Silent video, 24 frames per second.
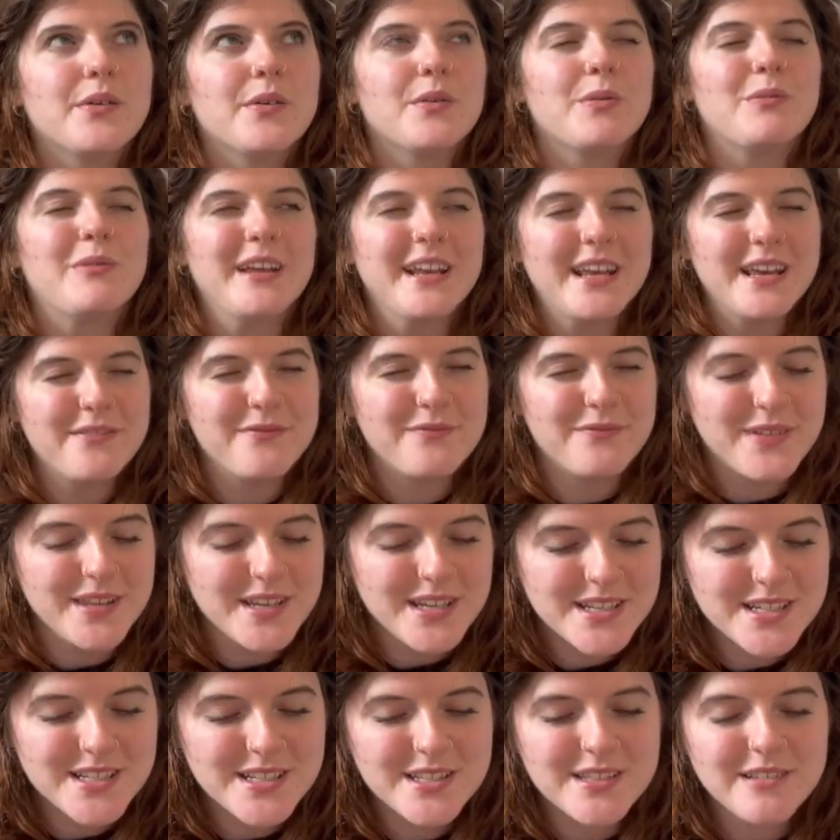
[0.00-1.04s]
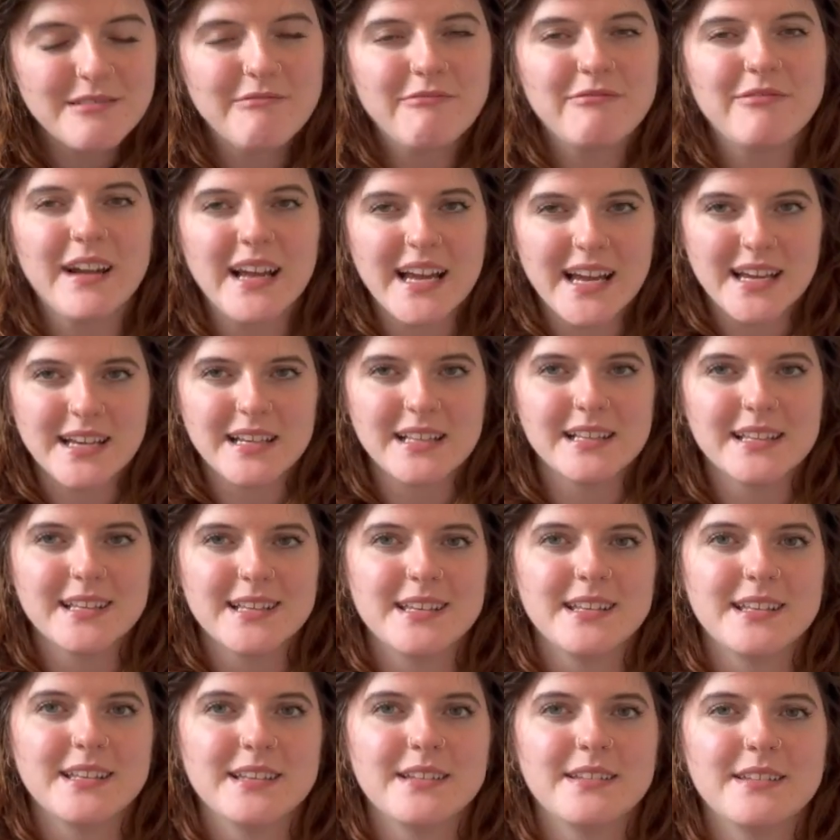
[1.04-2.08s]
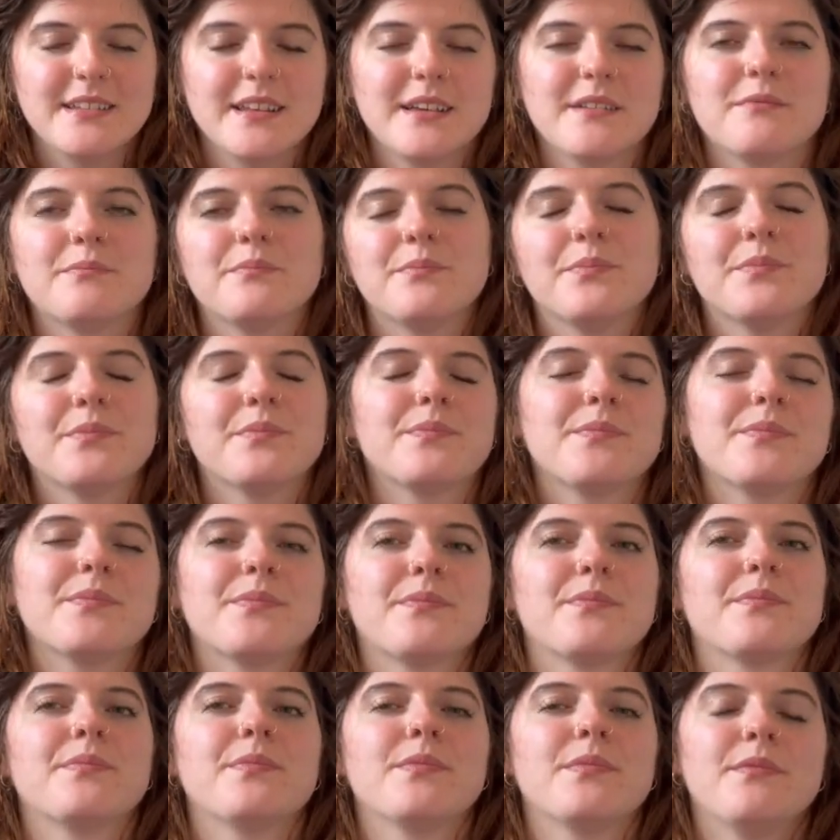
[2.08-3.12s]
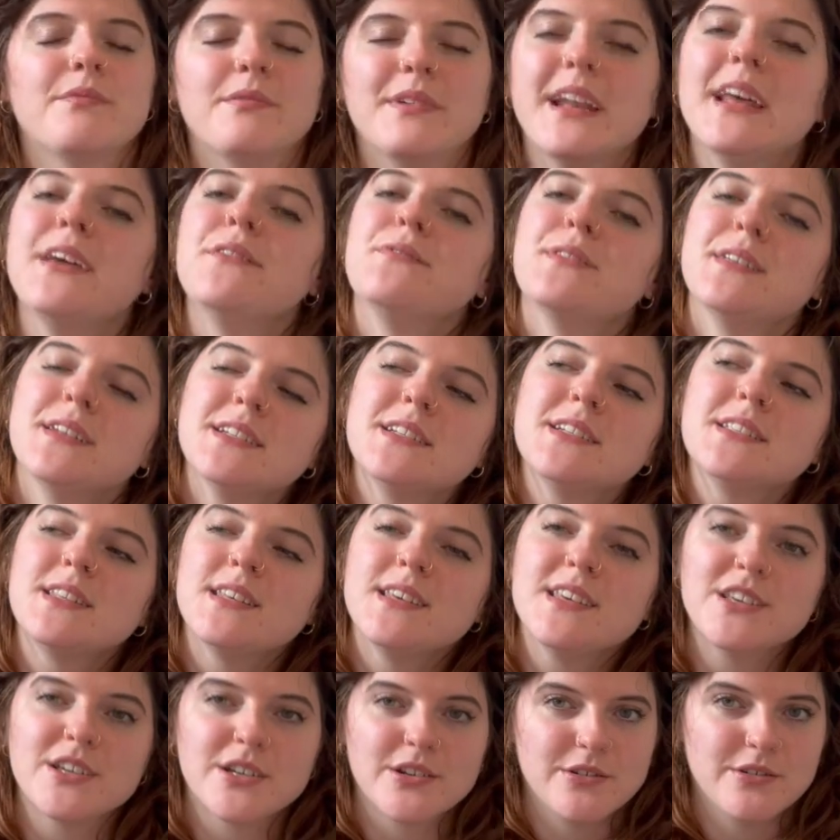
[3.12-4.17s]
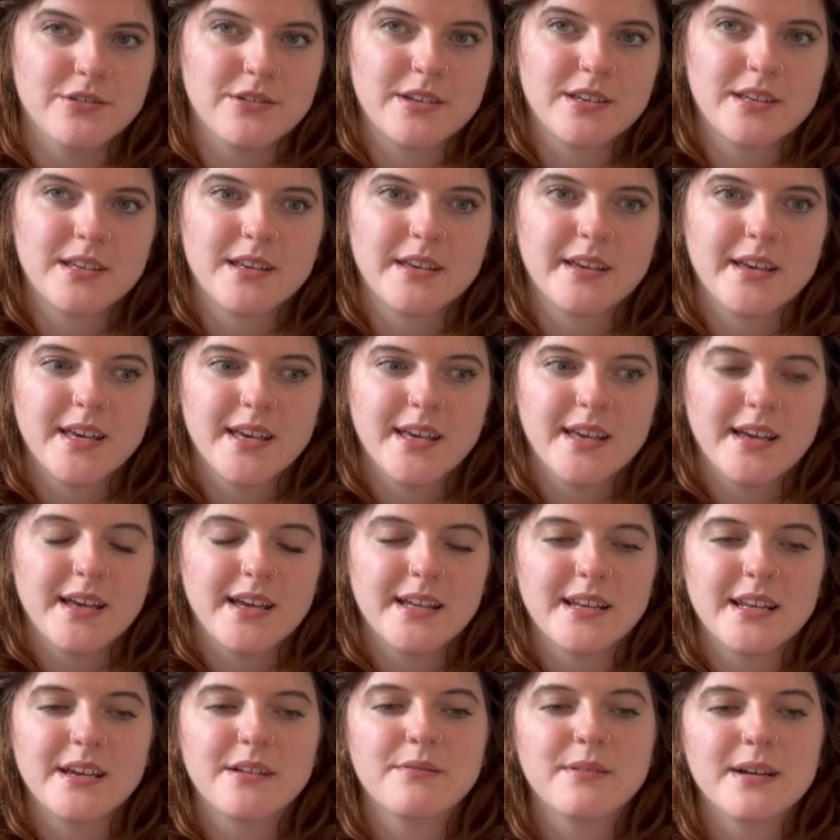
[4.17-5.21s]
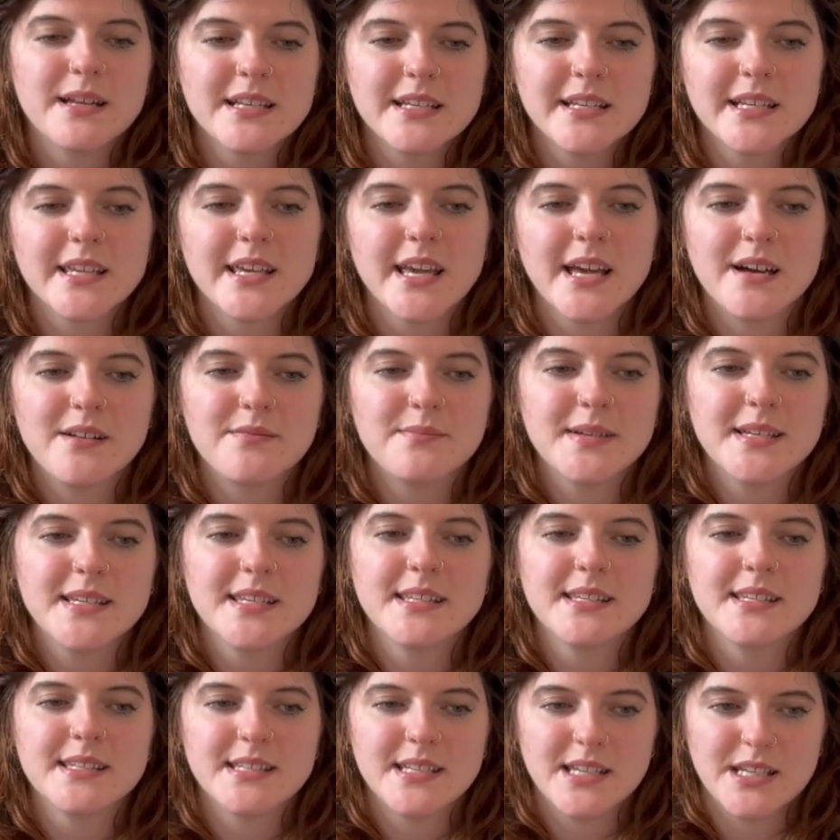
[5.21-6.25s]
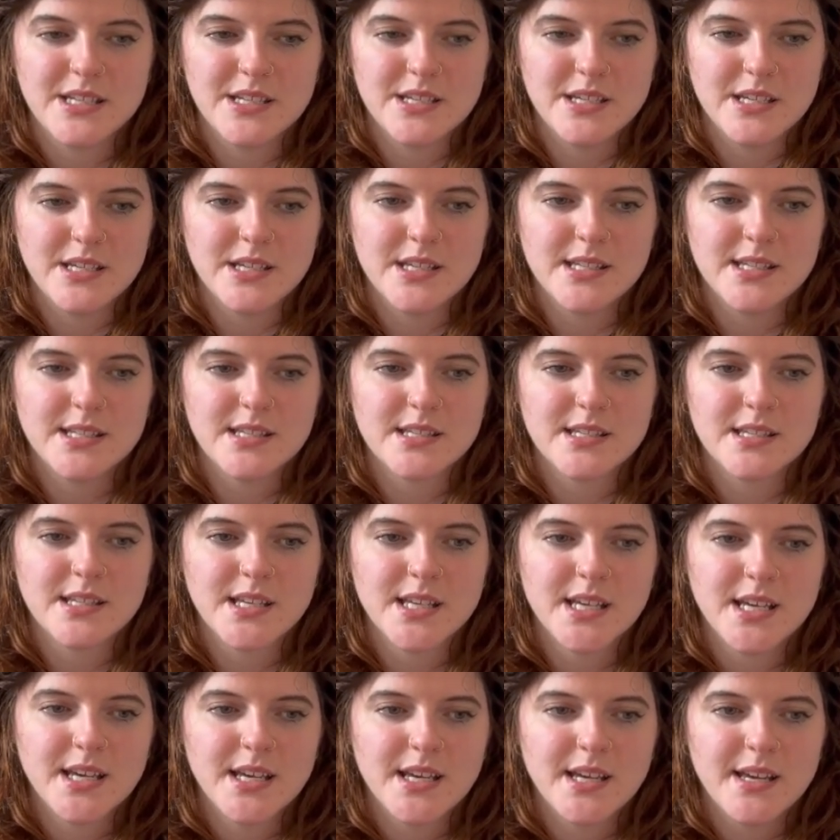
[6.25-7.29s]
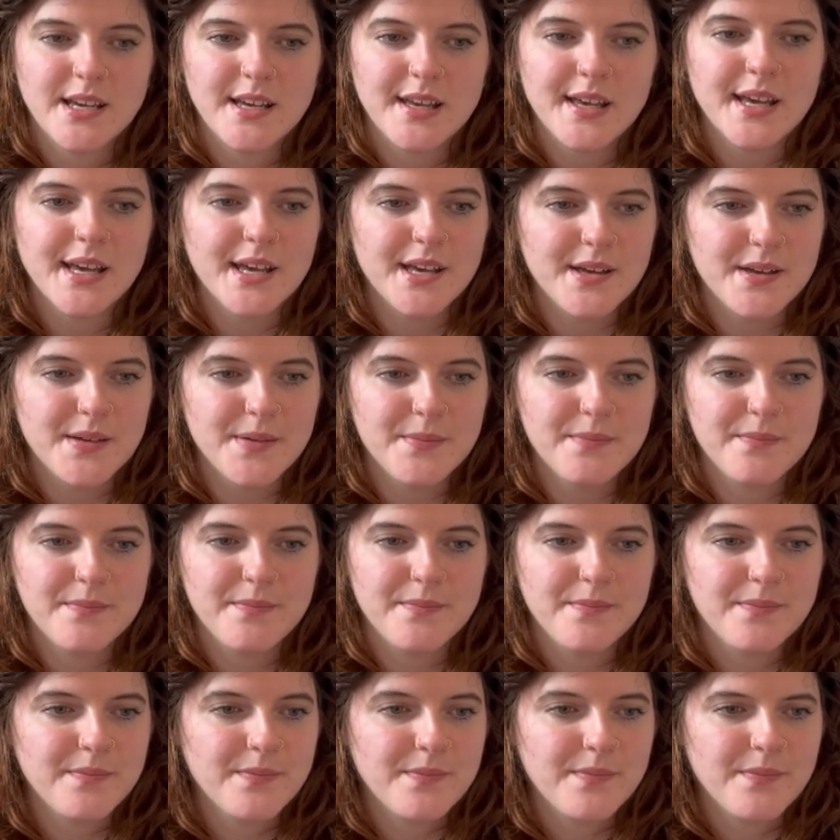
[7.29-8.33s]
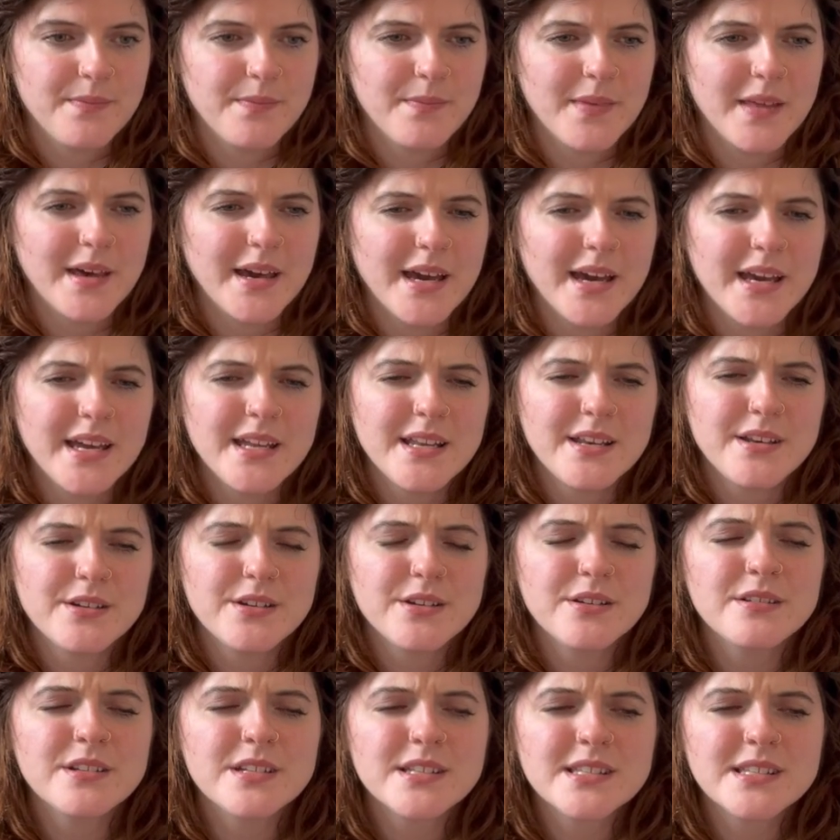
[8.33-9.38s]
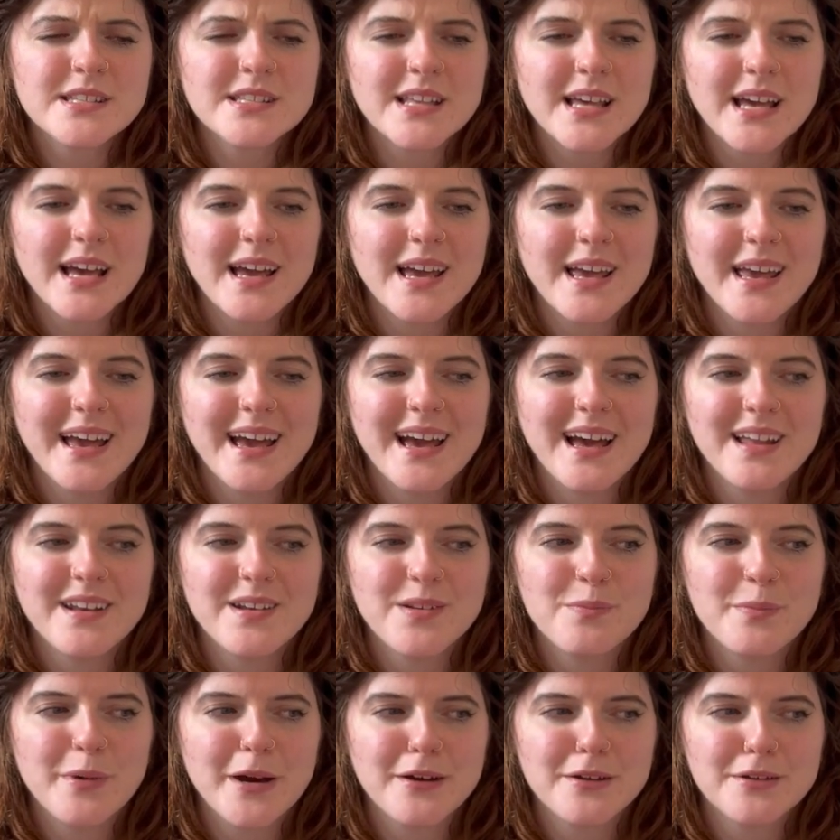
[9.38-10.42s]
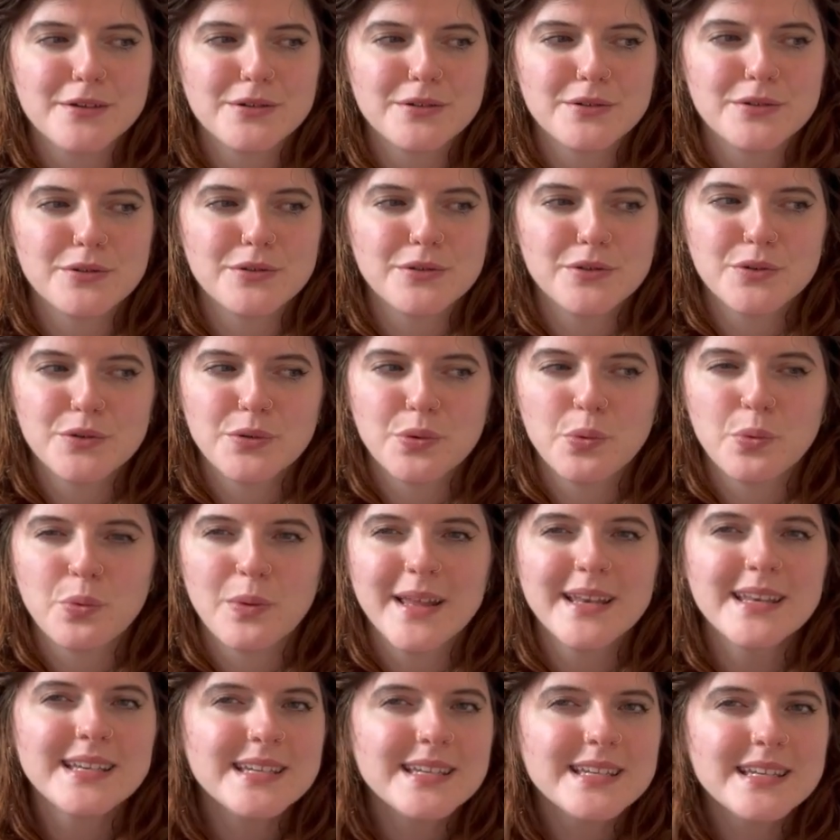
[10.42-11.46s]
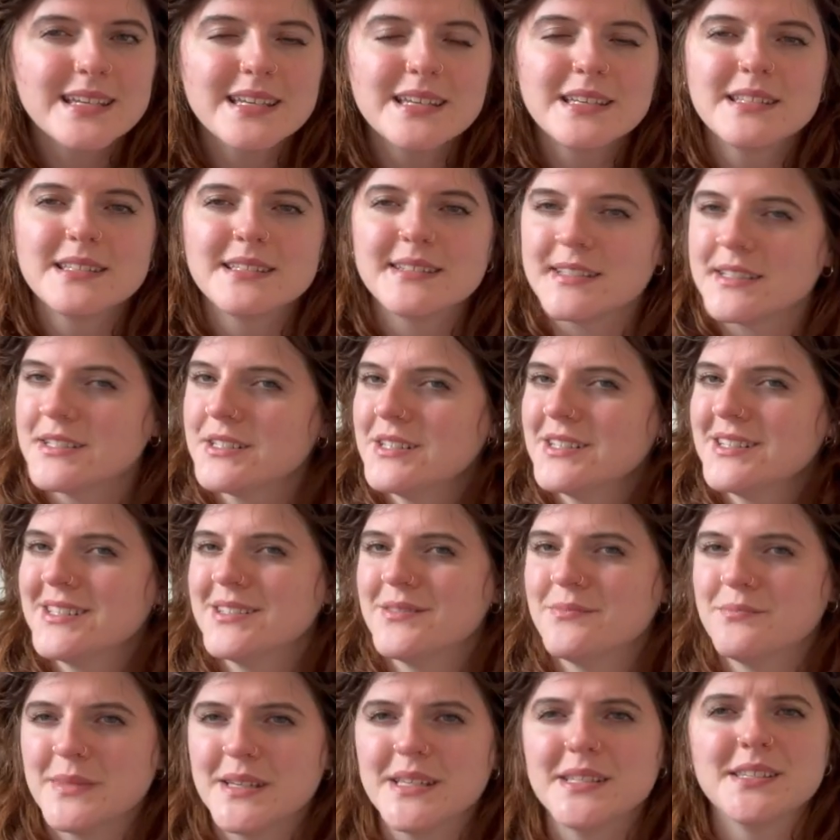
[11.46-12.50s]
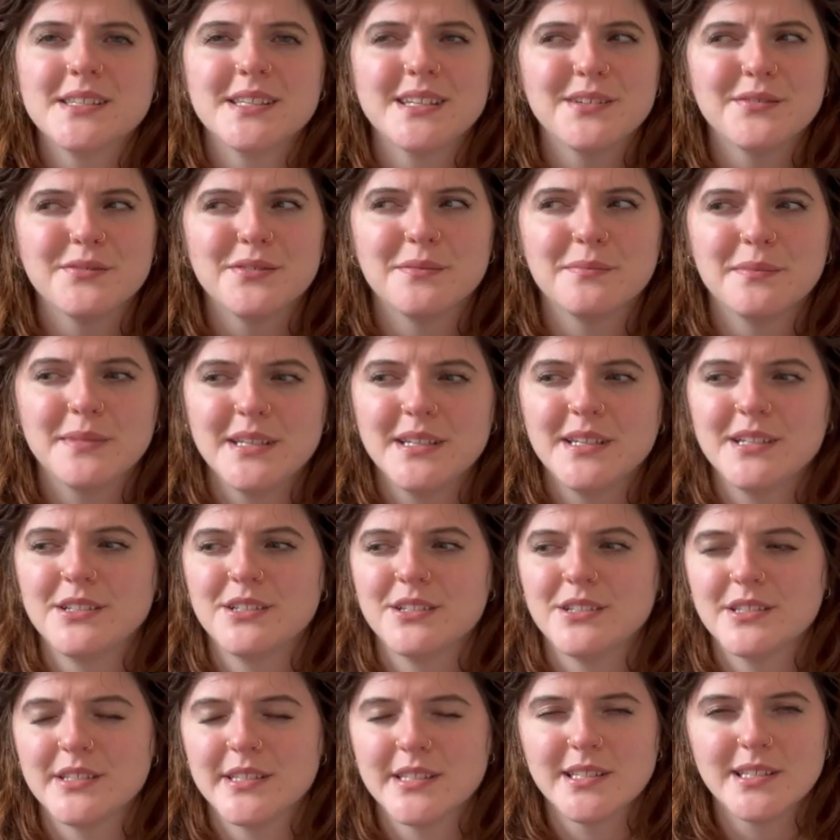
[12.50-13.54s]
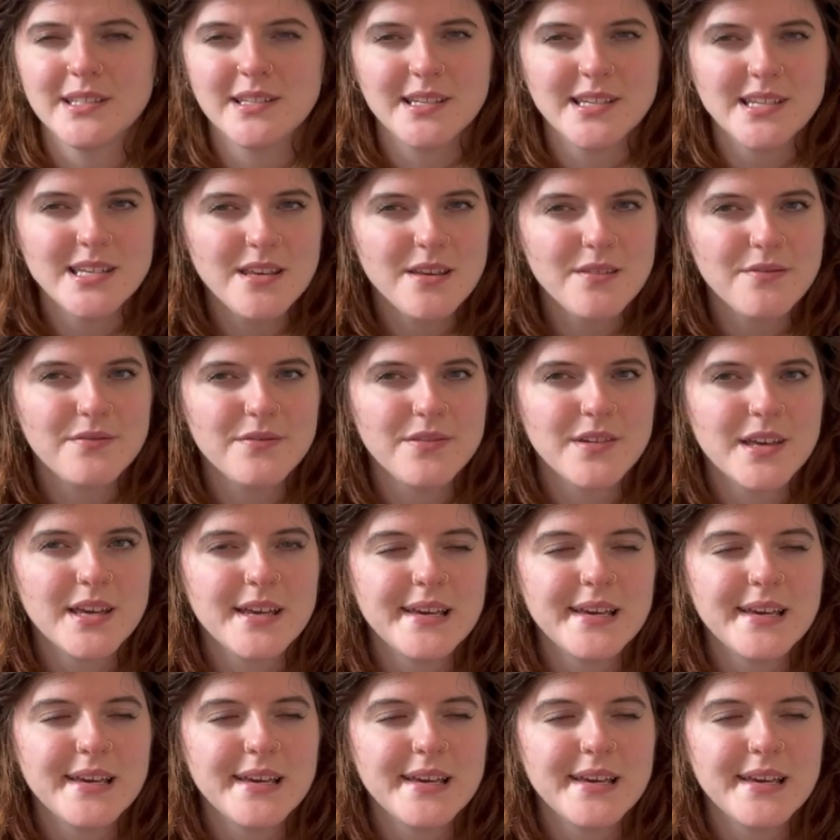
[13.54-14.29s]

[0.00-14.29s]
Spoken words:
When I finished the raglan, when I finished the yoke and I went to count my stitches, I noticed that I had about 20 stitches missing from each sleeve,